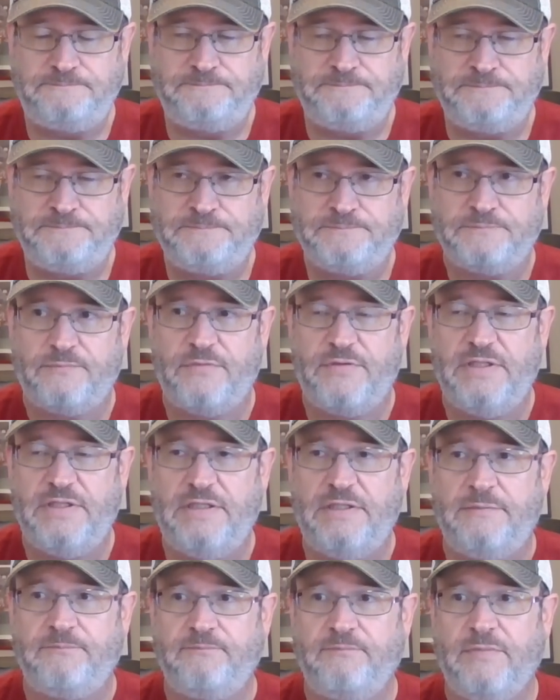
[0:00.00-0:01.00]

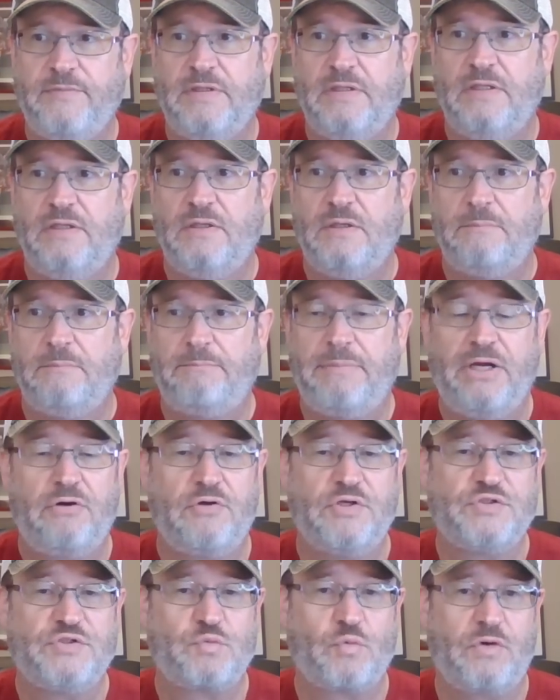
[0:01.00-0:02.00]
the
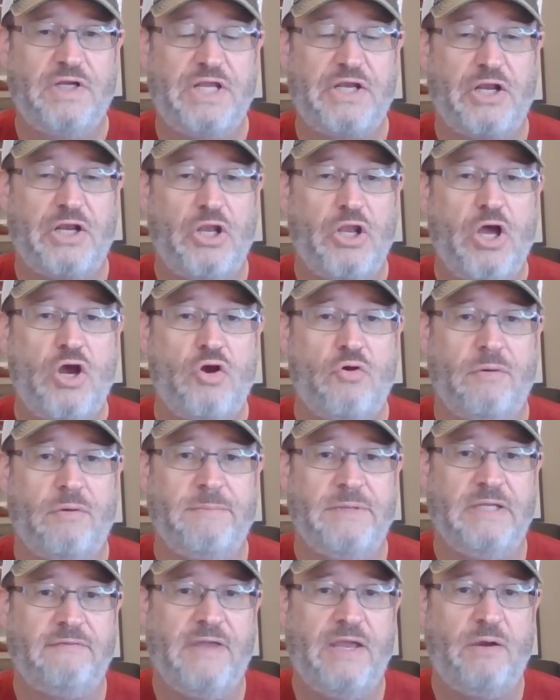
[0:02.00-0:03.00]
barrels were getting low.
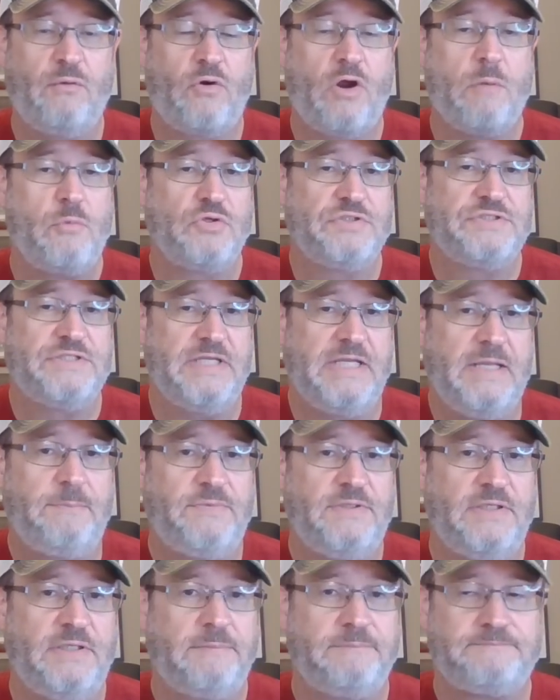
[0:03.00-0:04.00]
I mean, they were almost
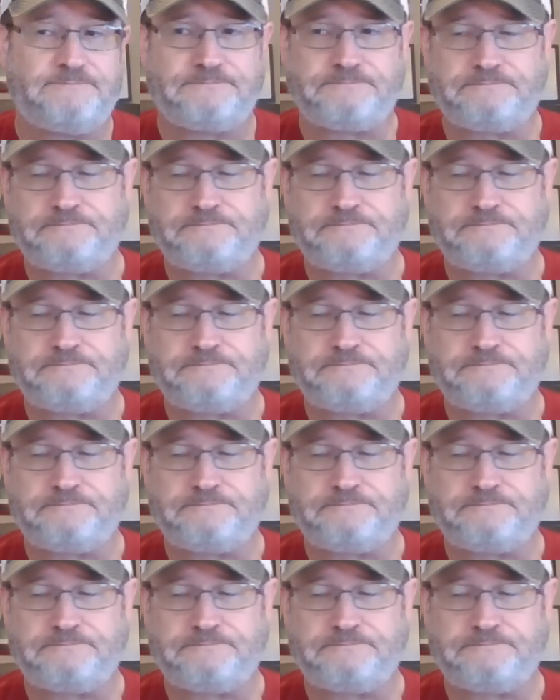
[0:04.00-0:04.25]
empty